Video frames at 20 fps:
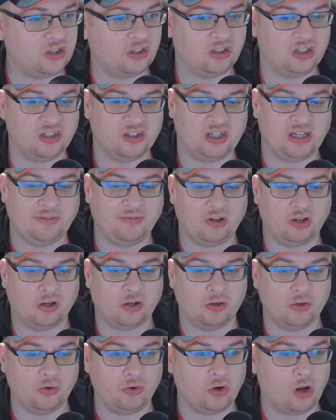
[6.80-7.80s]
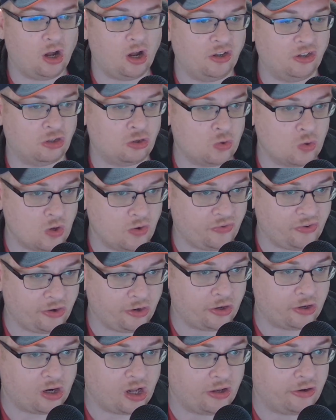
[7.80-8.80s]
doesn't even include on its
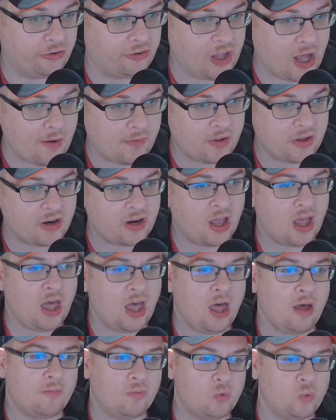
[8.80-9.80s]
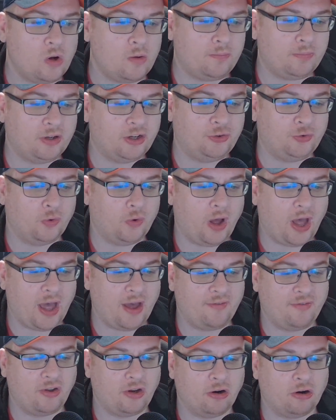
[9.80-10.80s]
$1,200 tablet, but OnePlus will
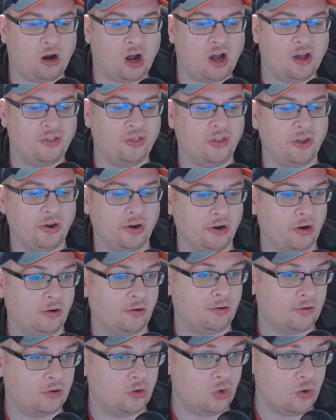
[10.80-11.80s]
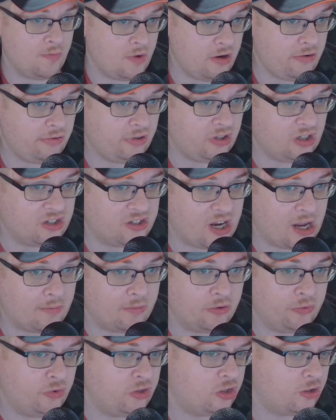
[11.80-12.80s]
have here on their new mid-range
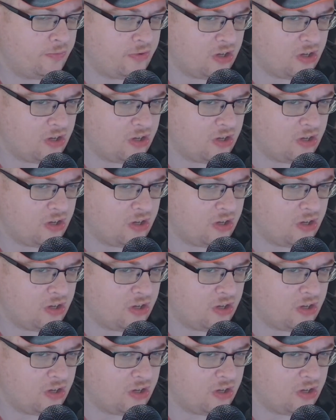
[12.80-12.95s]
tablet, which will be